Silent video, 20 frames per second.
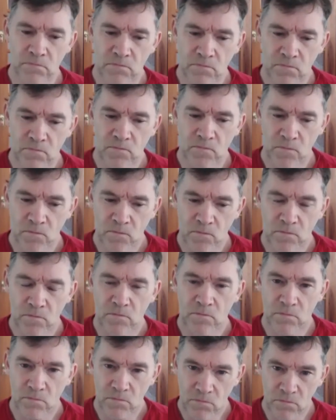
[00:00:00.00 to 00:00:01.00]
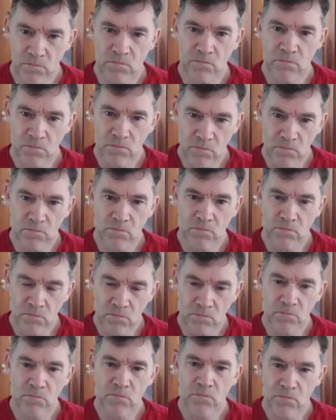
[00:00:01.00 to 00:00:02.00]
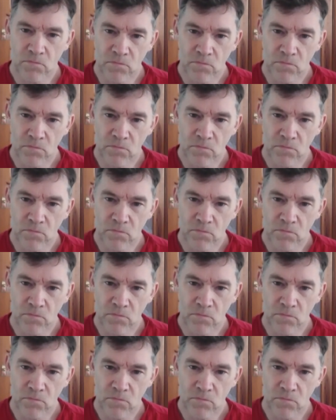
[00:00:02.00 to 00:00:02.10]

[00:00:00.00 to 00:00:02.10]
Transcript: you, if you maybe